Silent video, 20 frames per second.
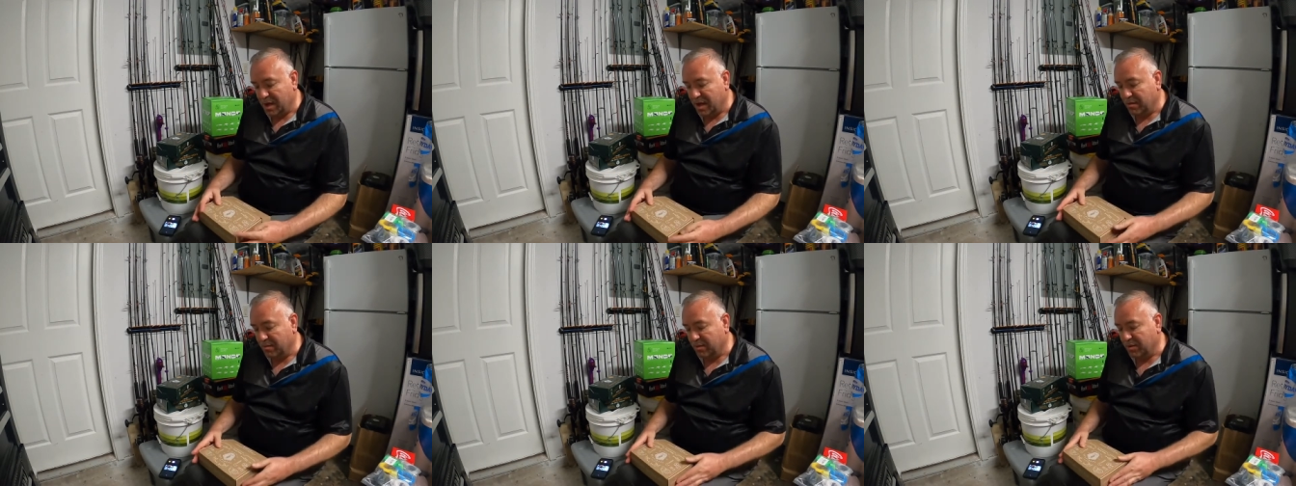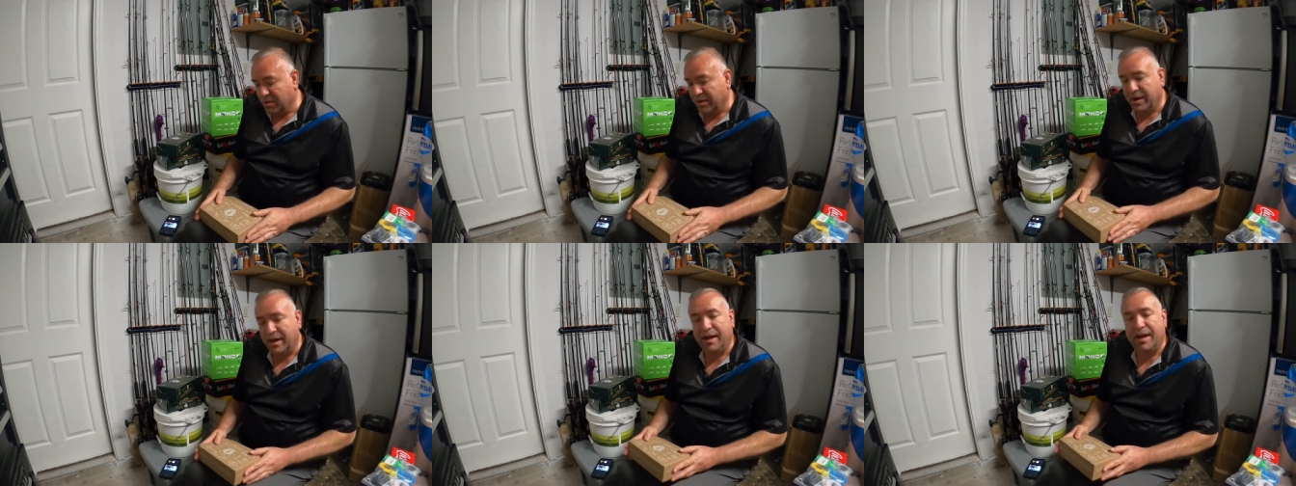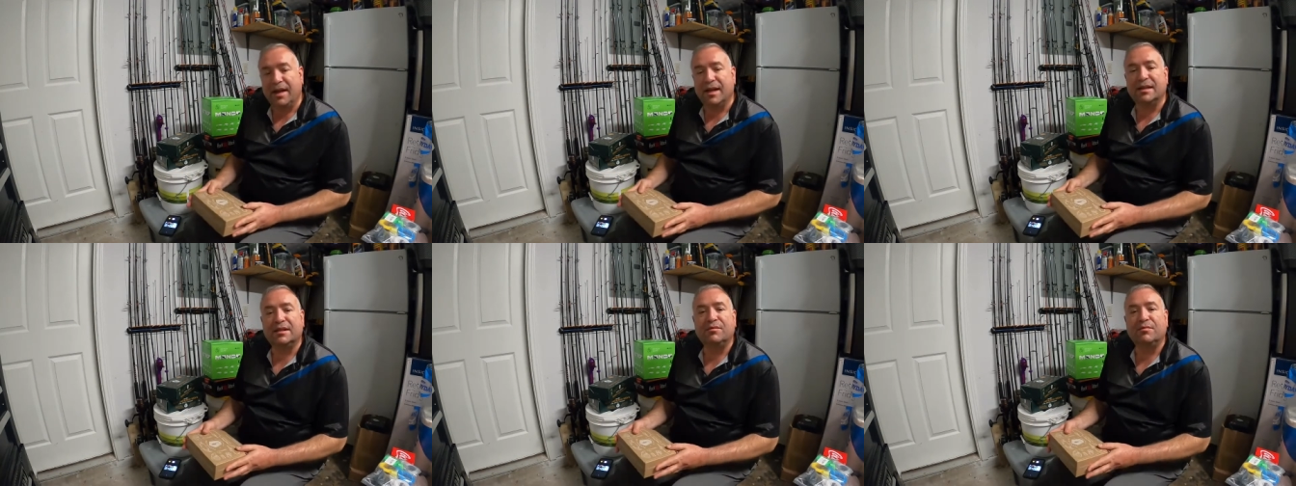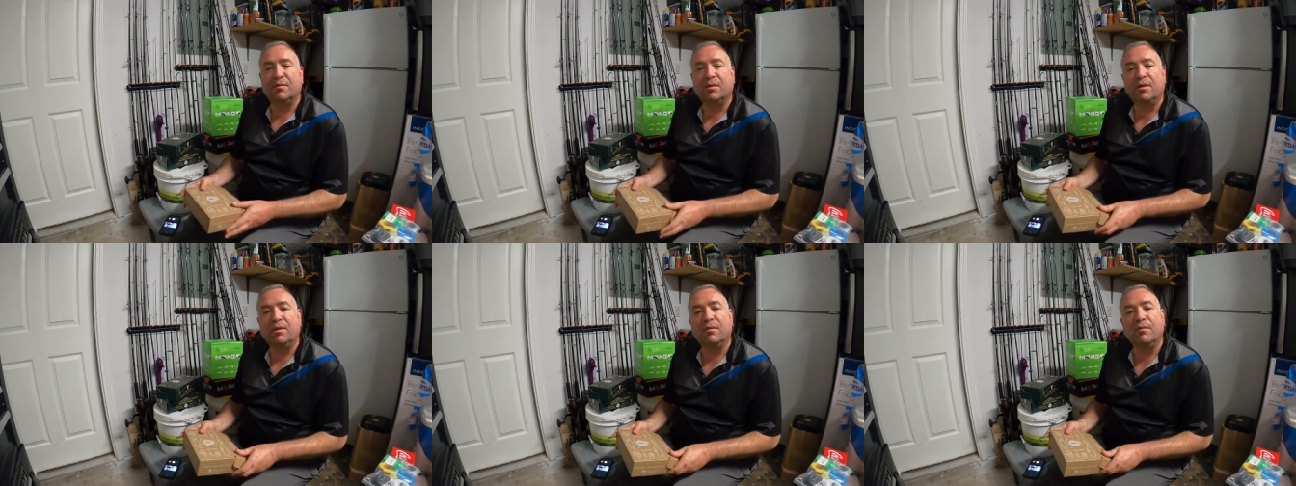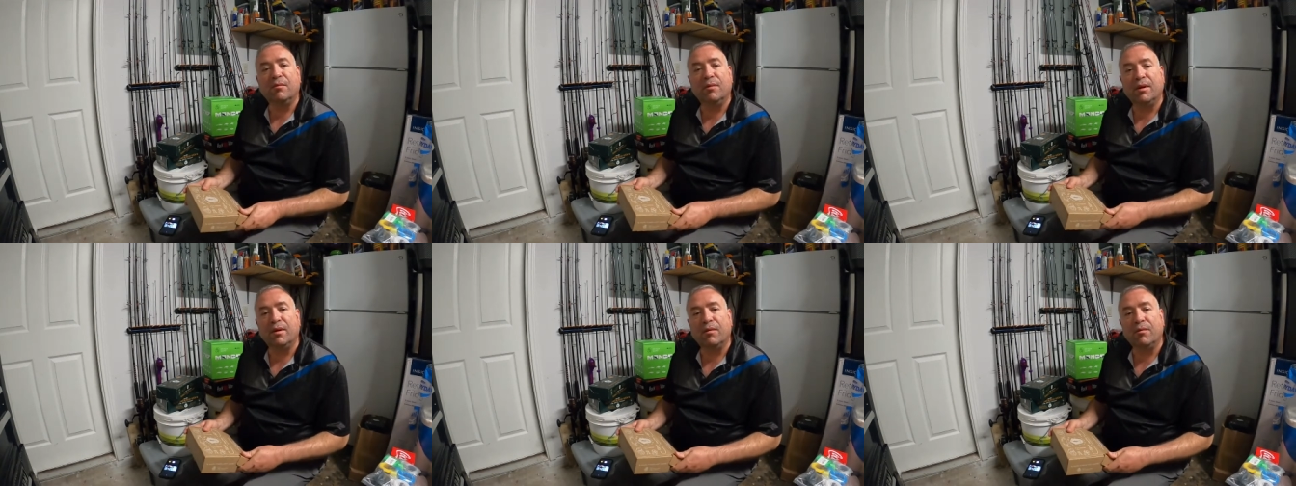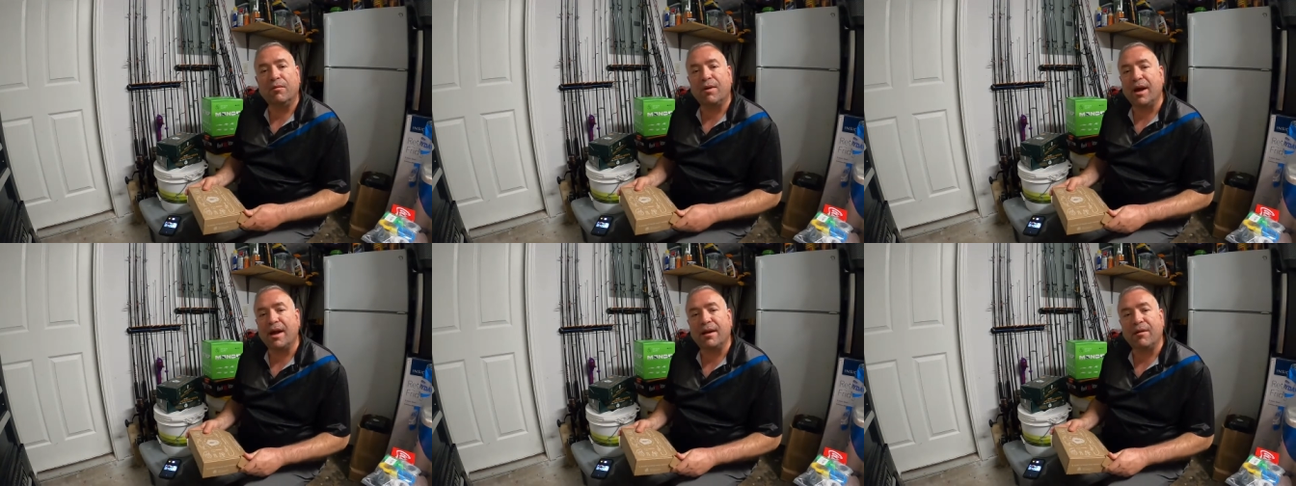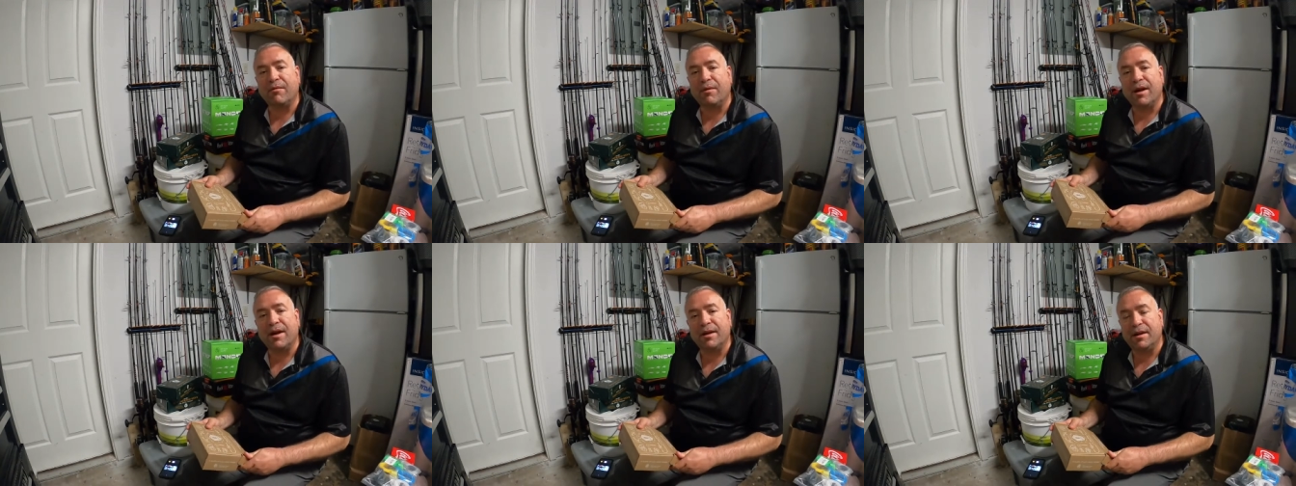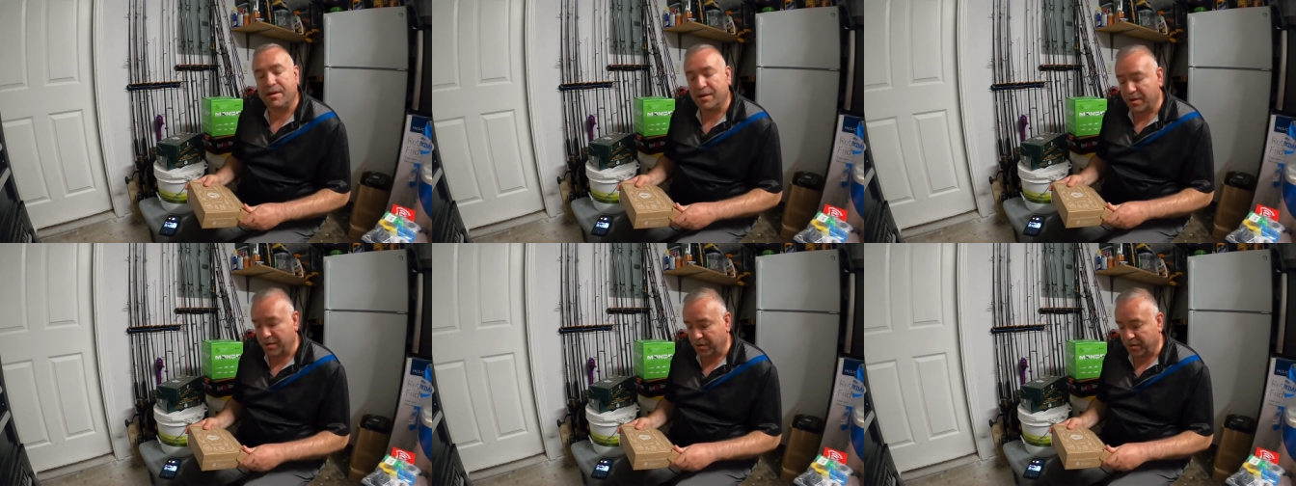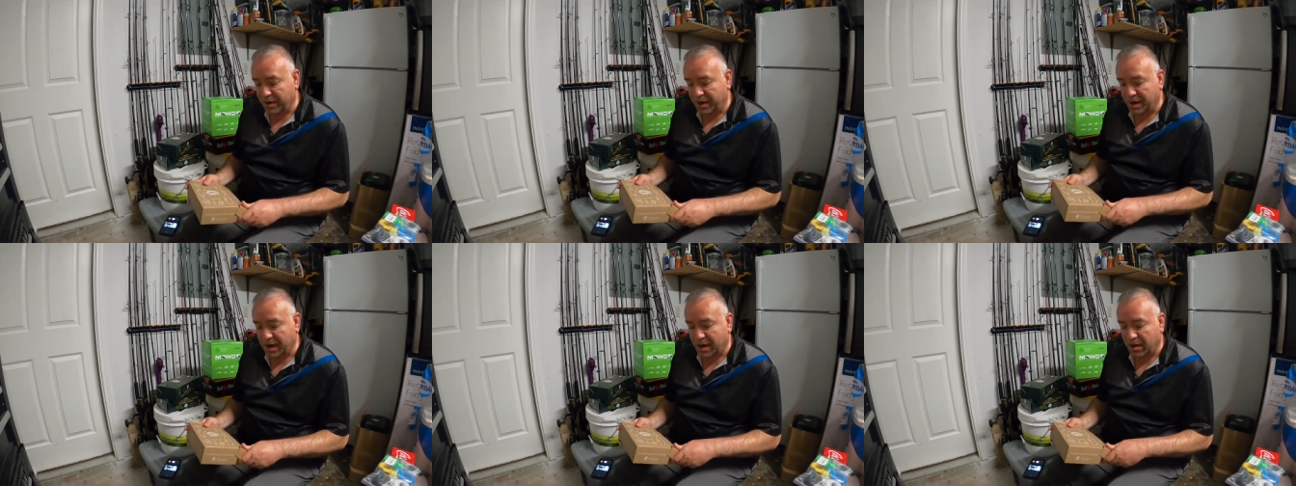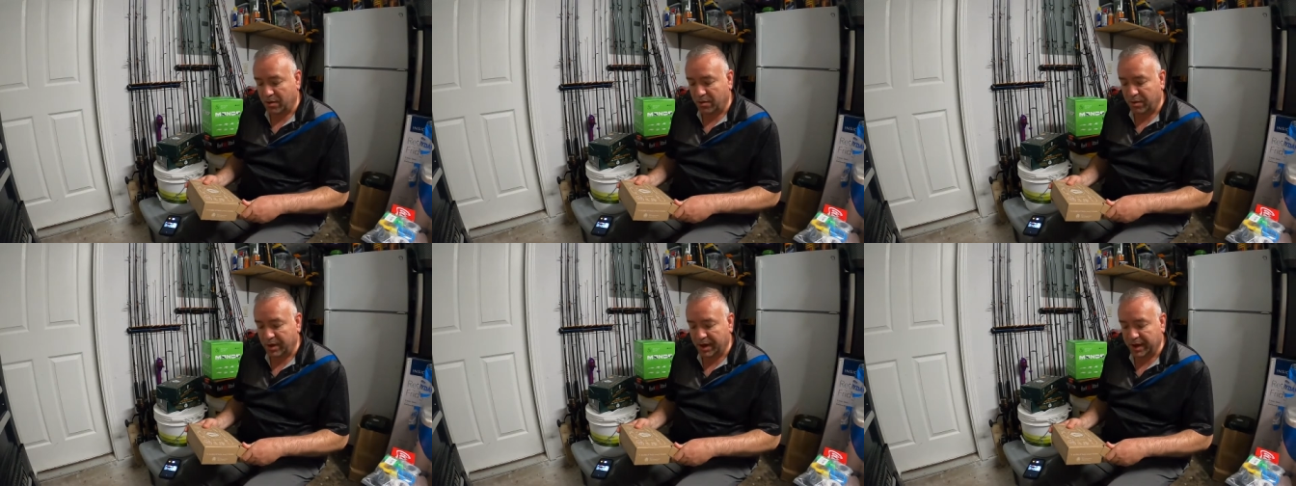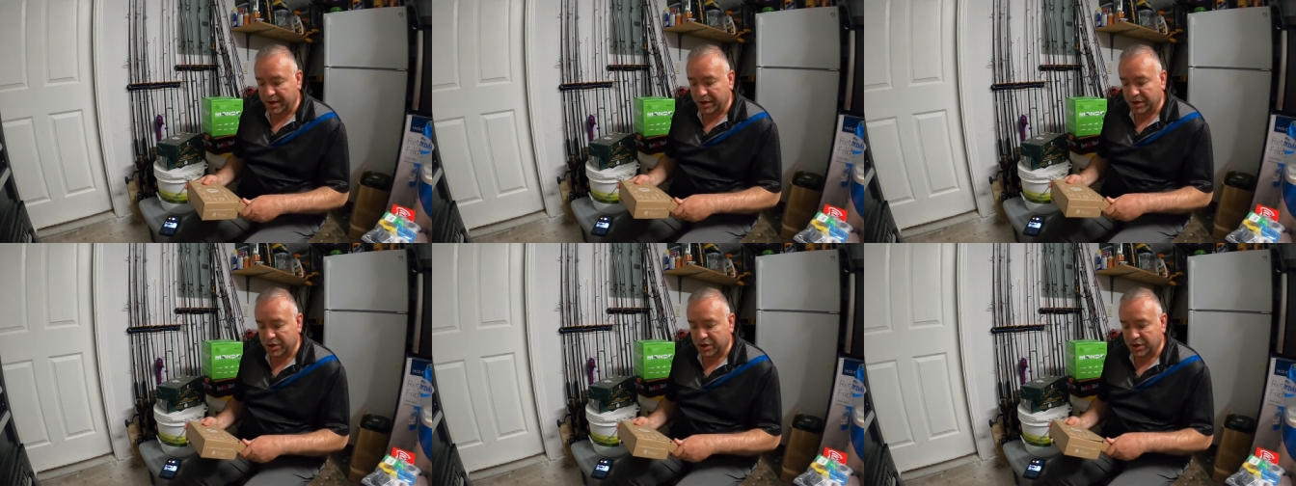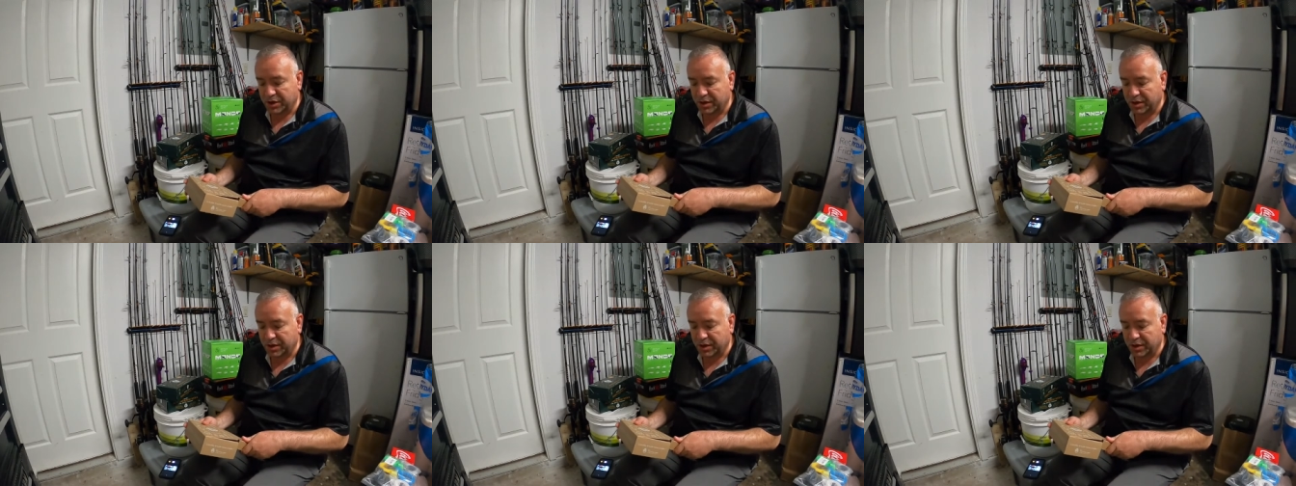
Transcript: I'm going to guess we're right around in the $30 range.